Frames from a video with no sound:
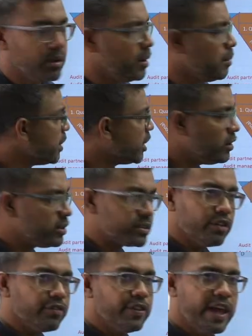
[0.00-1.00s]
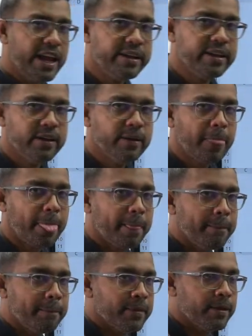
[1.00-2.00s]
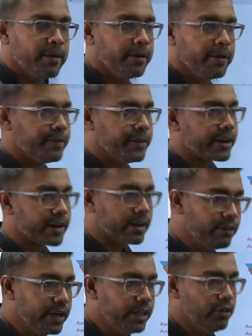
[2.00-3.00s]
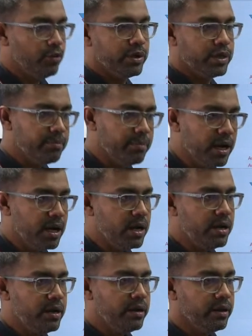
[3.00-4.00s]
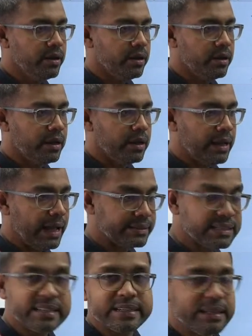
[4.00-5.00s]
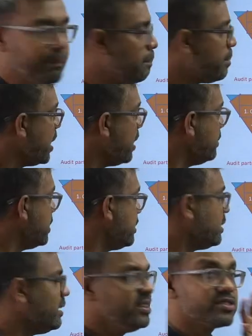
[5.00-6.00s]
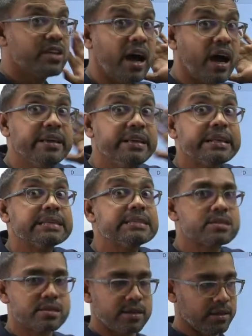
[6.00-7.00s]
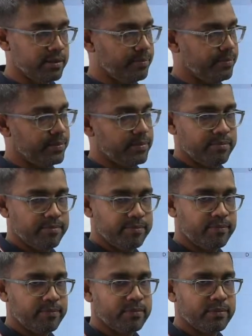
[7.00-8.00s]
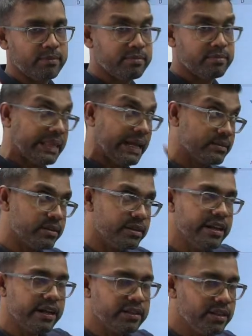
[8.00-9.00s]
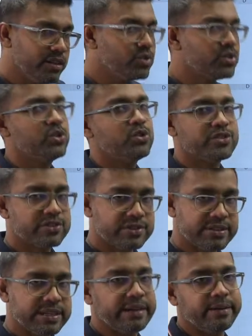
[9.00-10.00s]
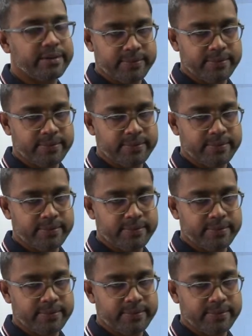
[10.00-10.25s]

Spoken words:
Because of that, the revenue demand, asset impairment is high risk. That's the direction you should set.